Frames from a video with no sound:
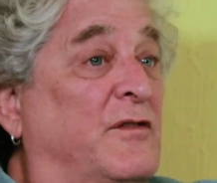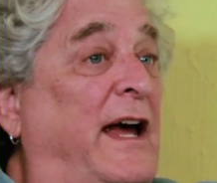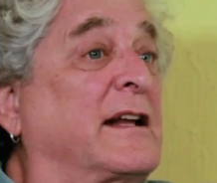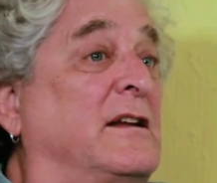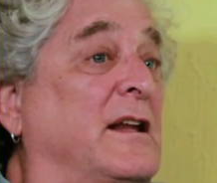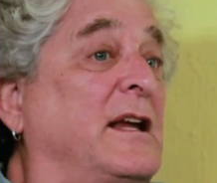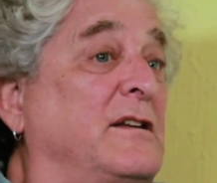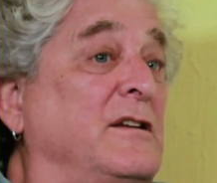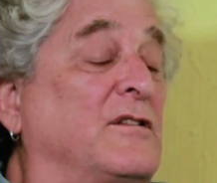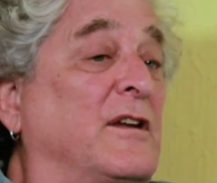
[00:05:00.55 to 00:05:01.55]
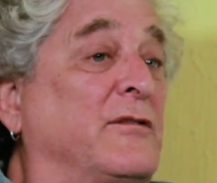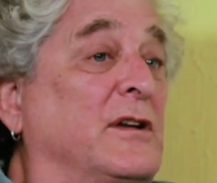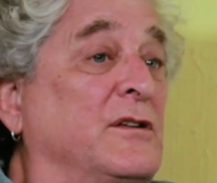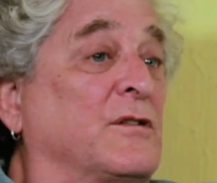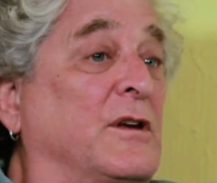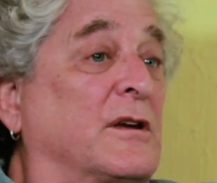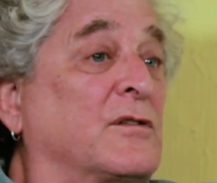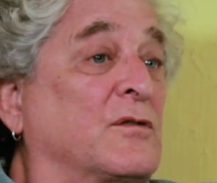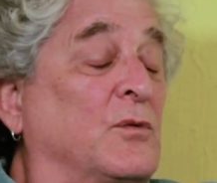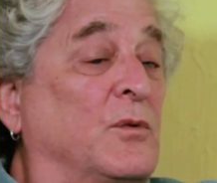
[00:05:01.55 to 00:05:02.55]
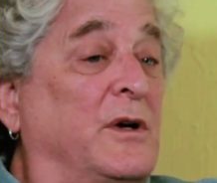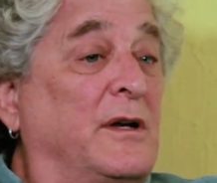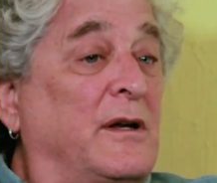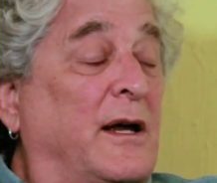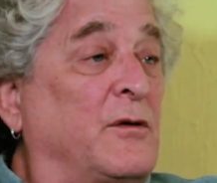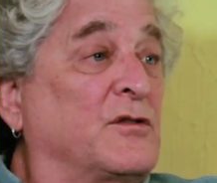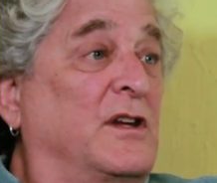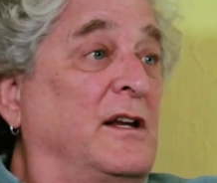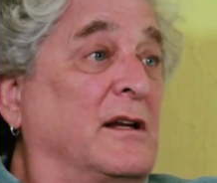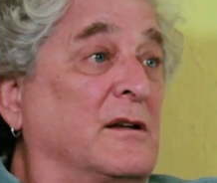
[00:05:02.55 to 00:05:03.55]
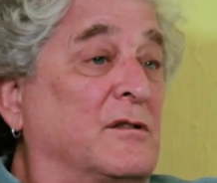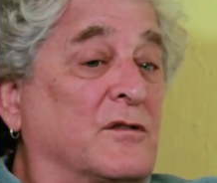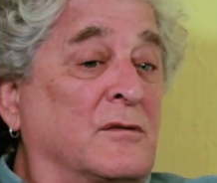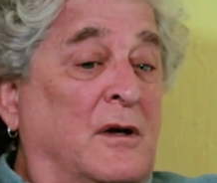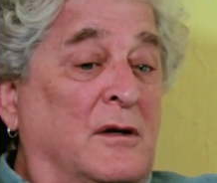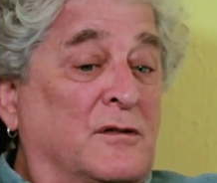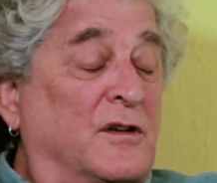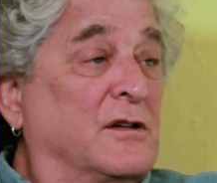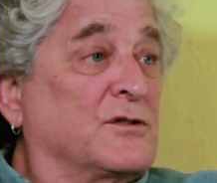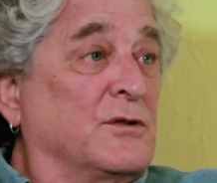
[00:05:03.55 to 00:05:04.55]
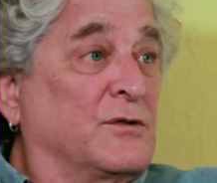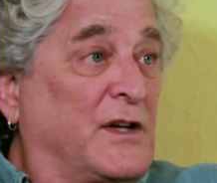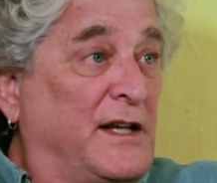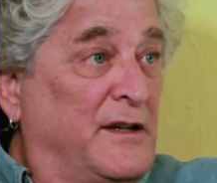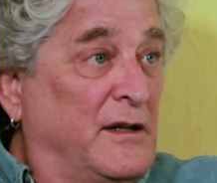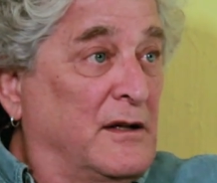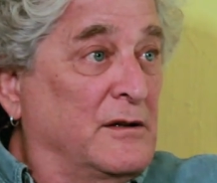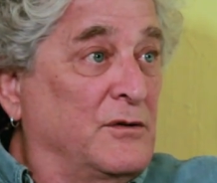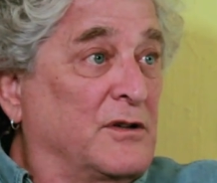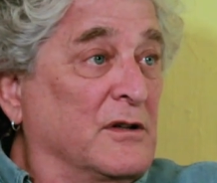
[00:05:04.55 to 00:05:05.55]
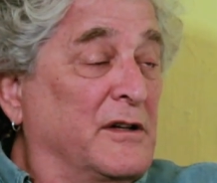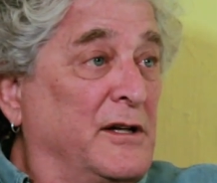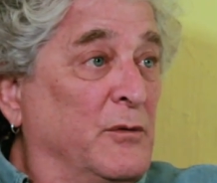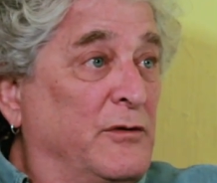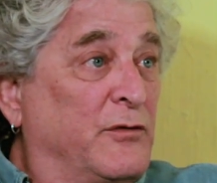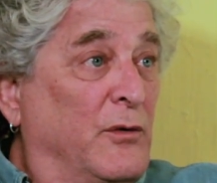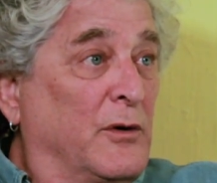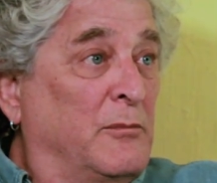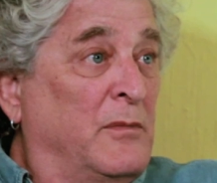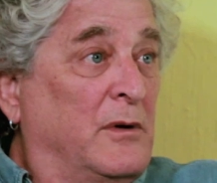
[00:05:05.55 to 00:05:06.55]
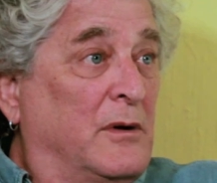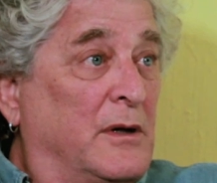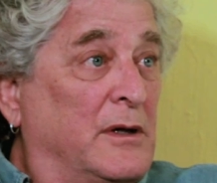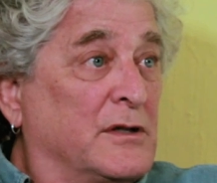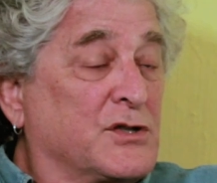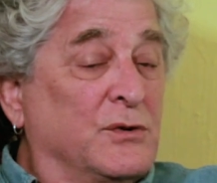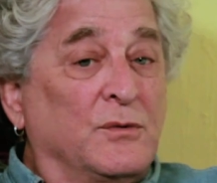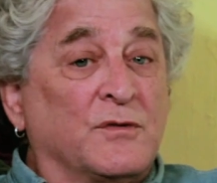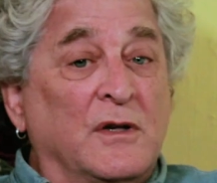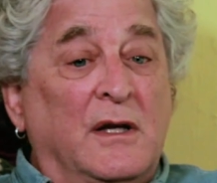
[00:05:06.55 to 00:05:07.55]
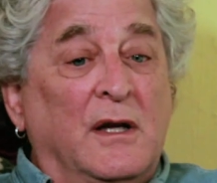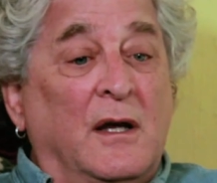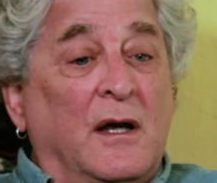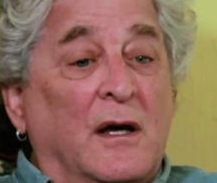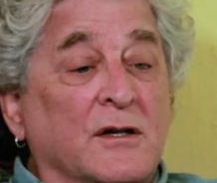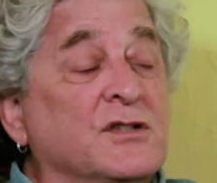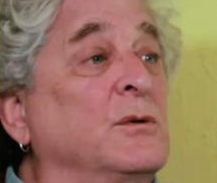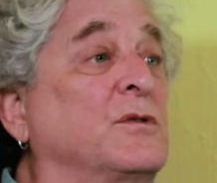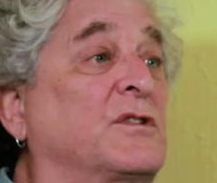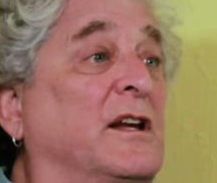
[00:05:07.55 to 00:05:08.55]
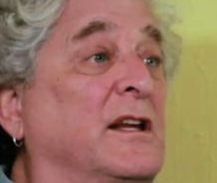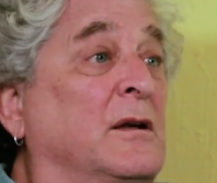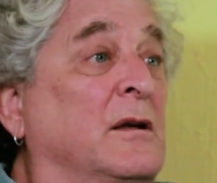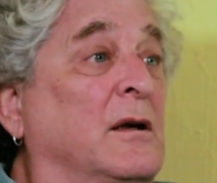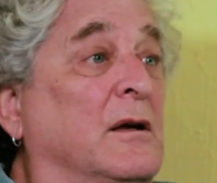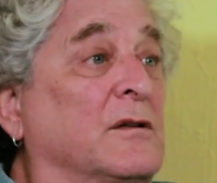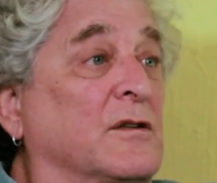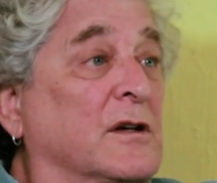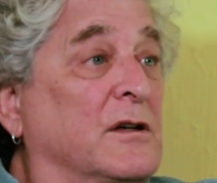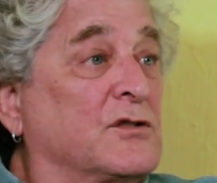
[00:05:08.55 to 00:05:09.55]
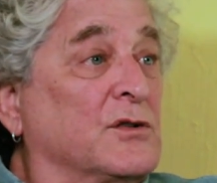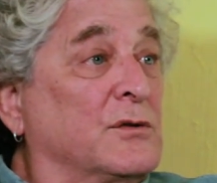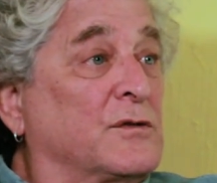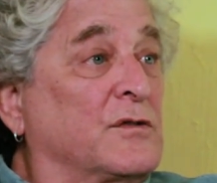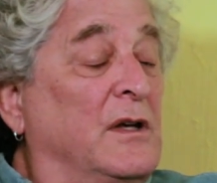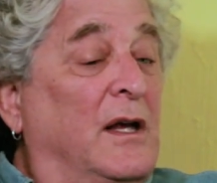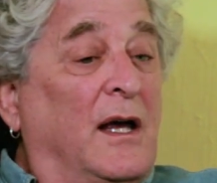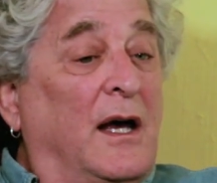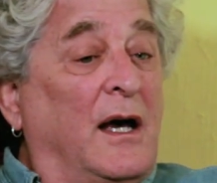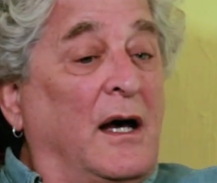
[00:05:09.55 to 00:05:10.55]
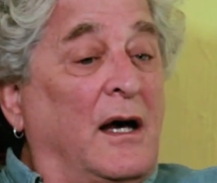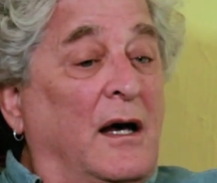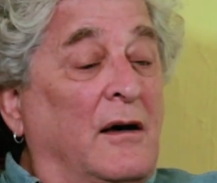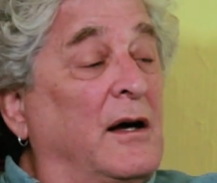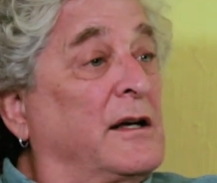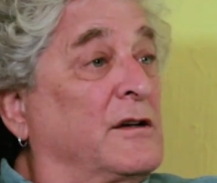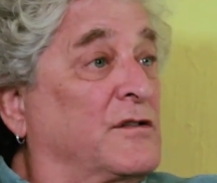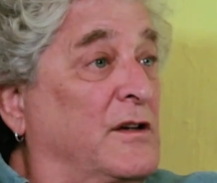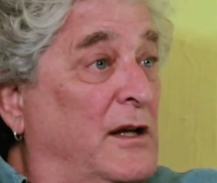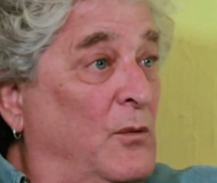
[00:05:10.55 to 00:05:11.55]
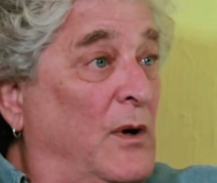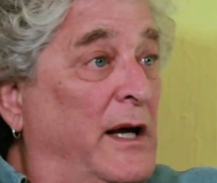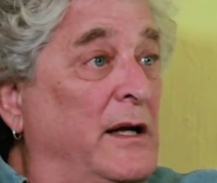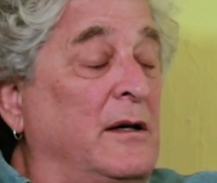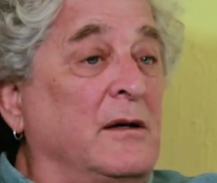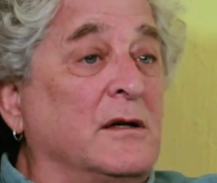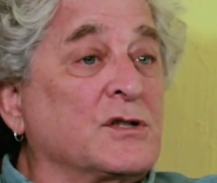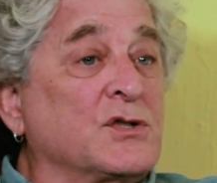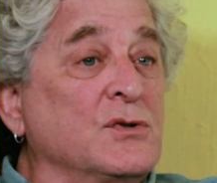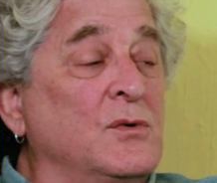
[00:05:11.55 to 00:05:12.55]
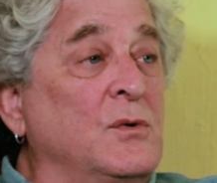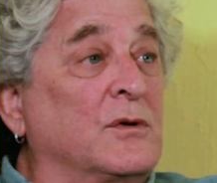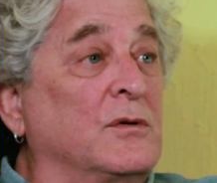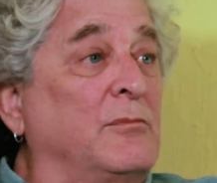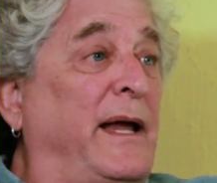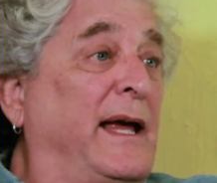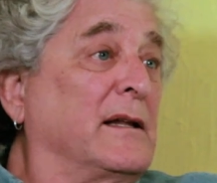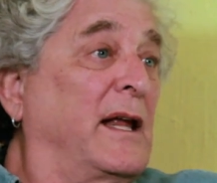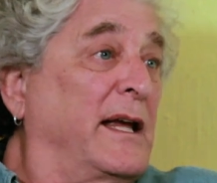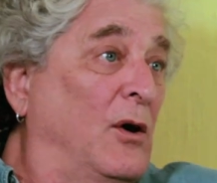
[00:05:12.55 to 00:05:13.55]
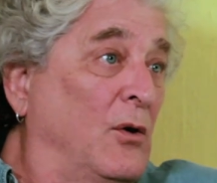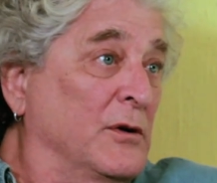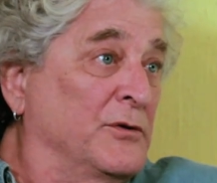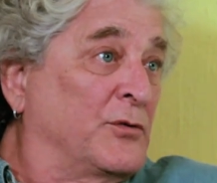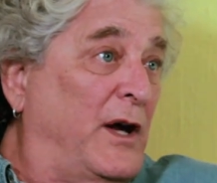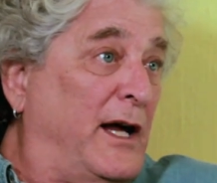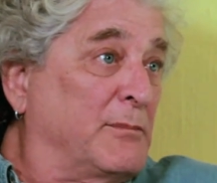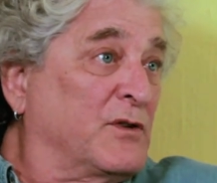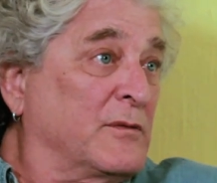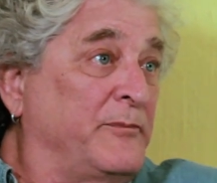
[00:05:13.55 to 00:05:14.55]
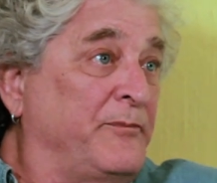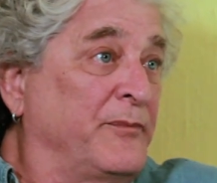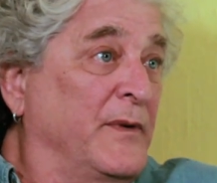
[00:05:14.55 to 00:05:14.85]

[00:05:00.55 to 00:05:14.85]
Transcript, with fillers: In fact, in 1976, when I was getting uh, signatures on the utility reform issues, she was getting signatures uh, on a statewide issue to ban leg hold traps.